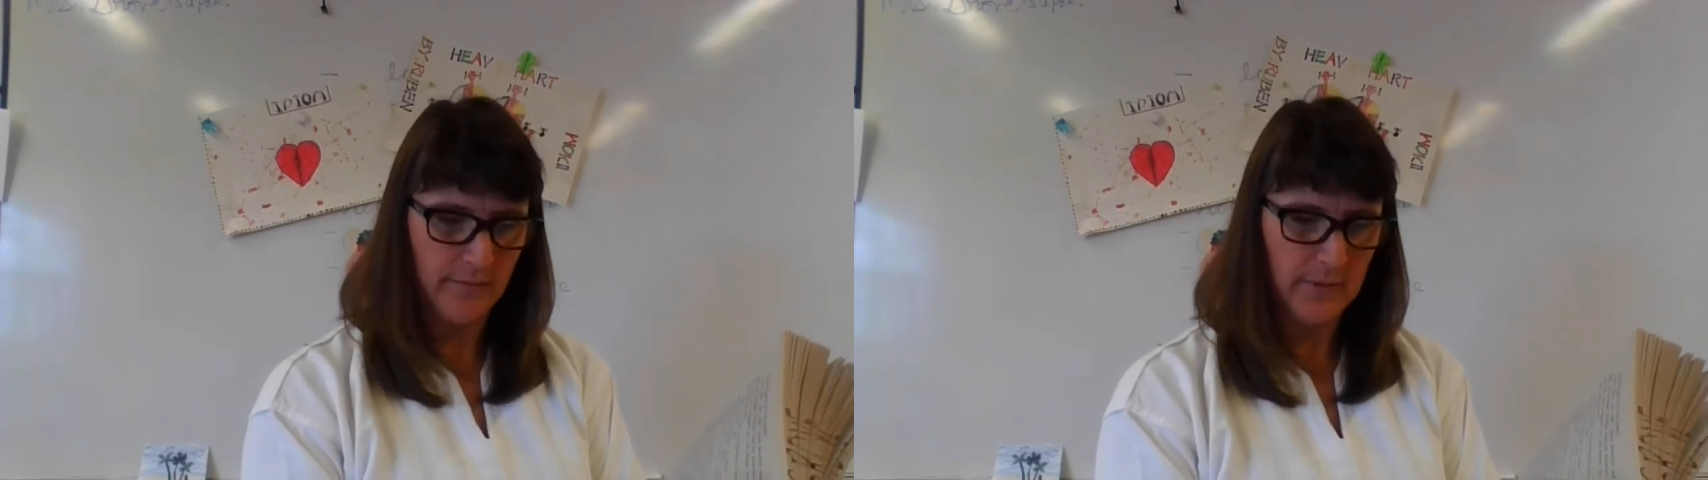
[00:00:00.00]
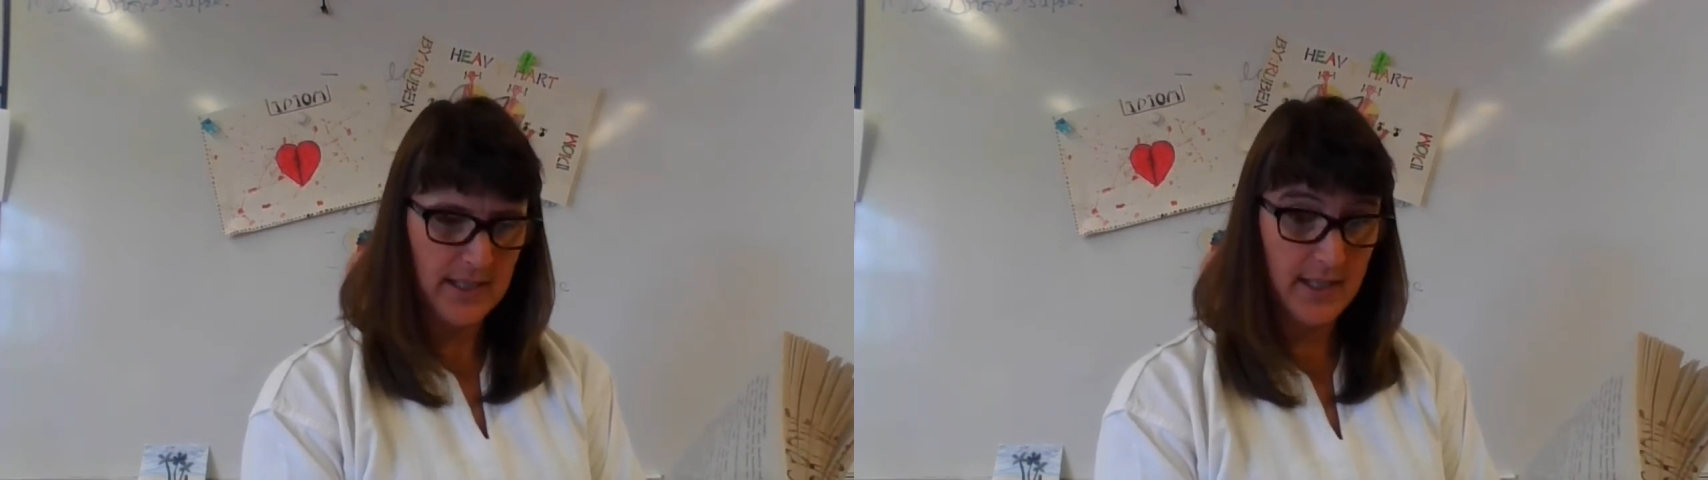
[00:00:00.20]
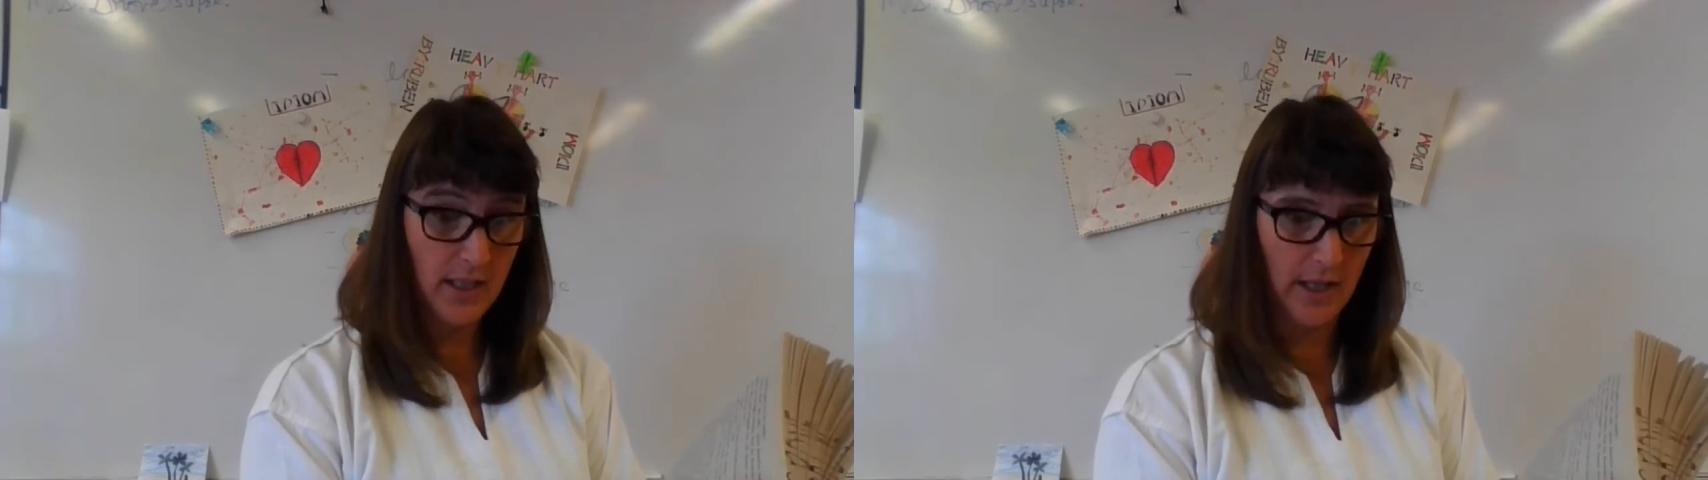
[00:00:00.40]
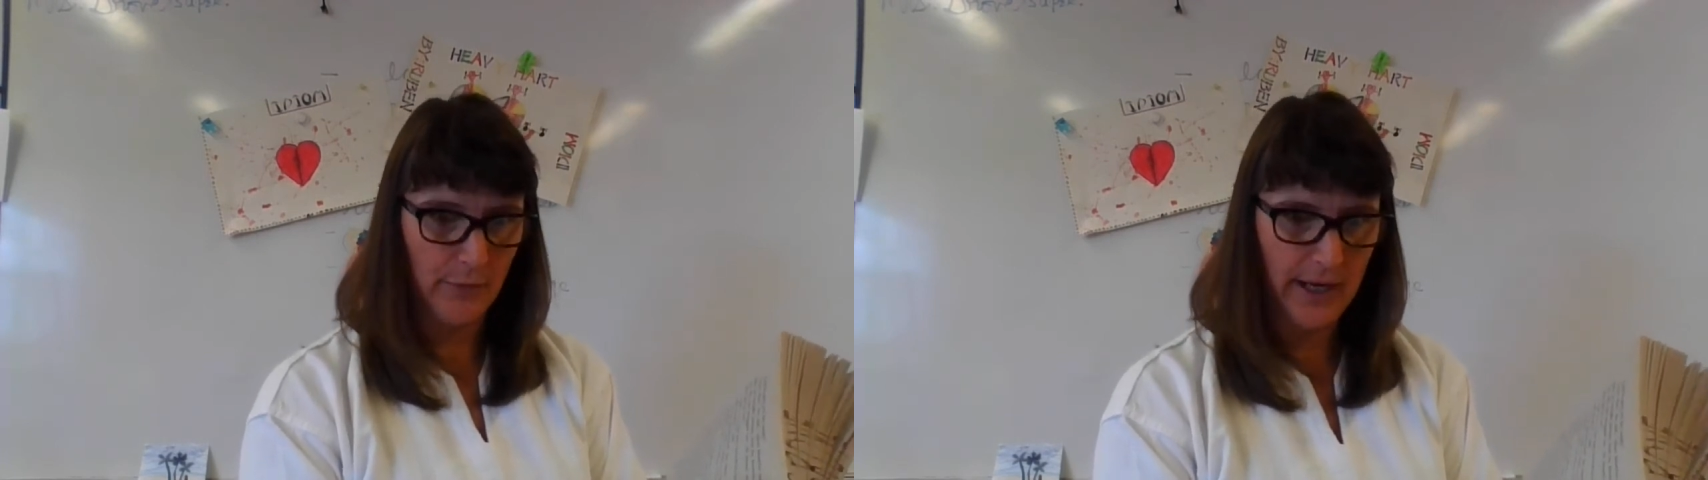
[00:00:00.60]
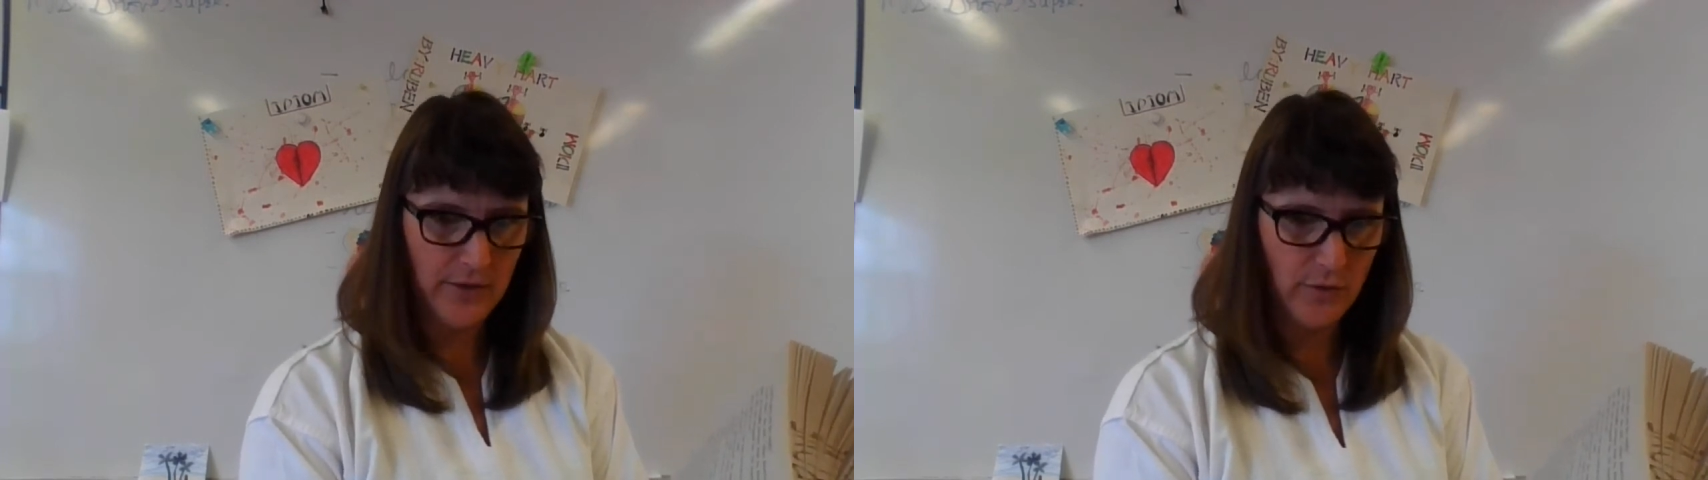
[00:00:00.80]
but still I
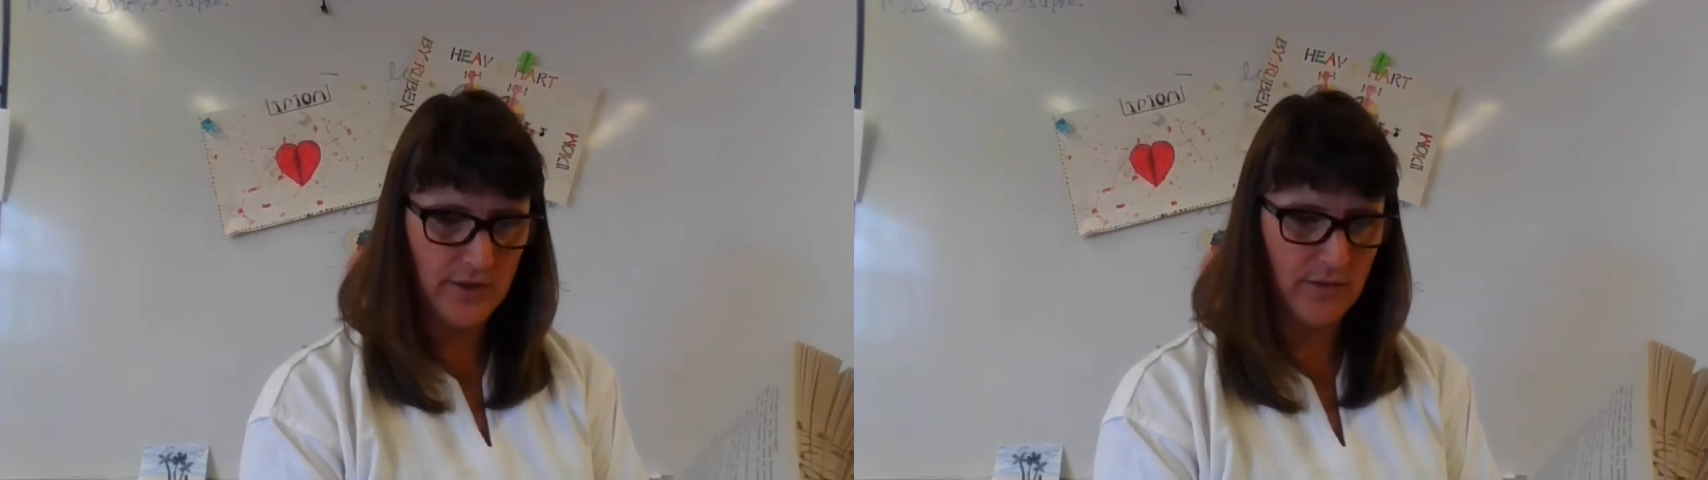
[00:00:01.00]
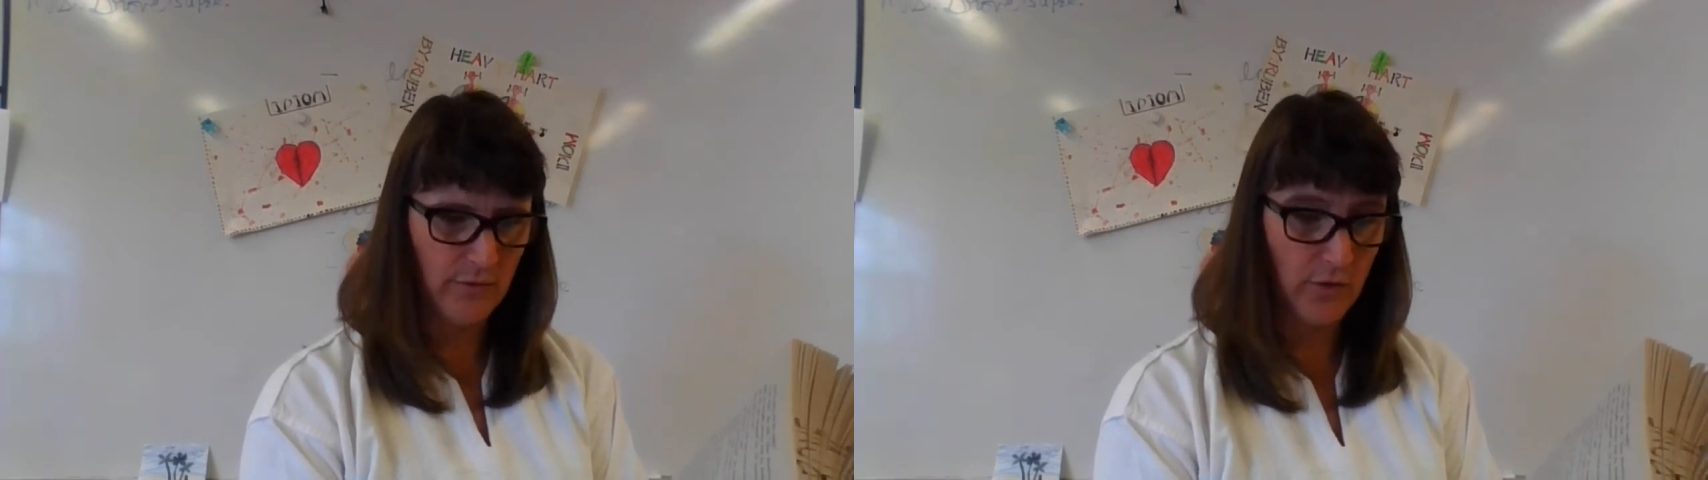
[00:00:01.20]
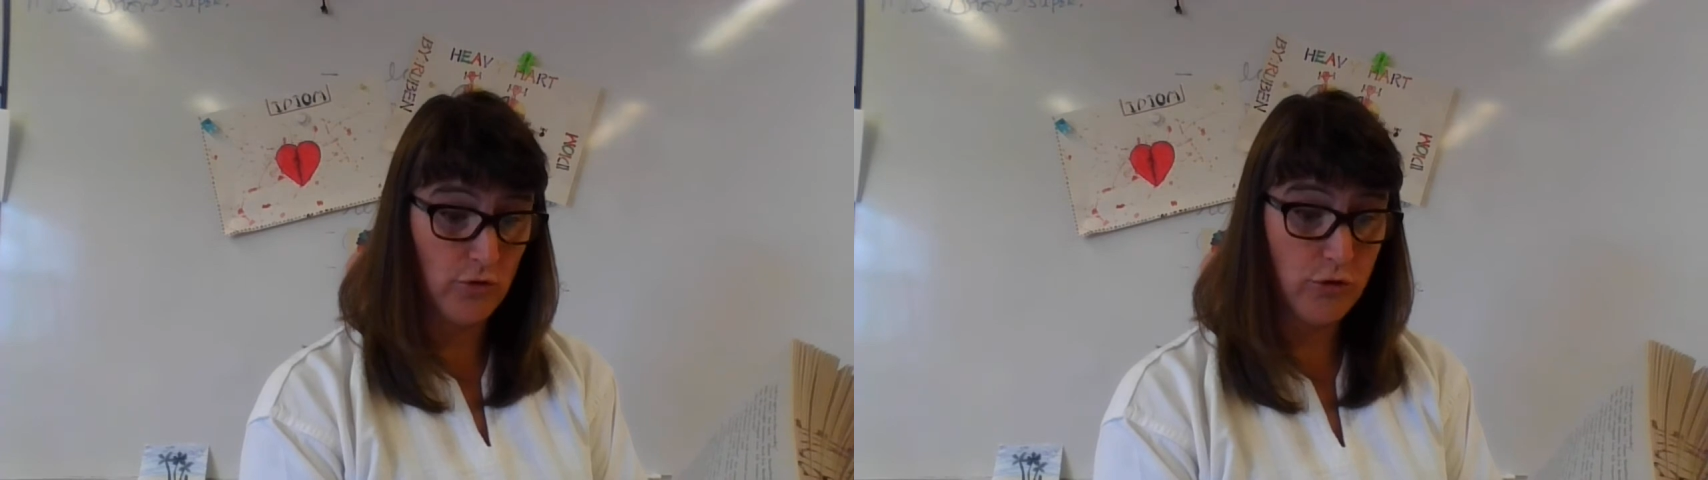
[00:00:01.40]
ran towards the road,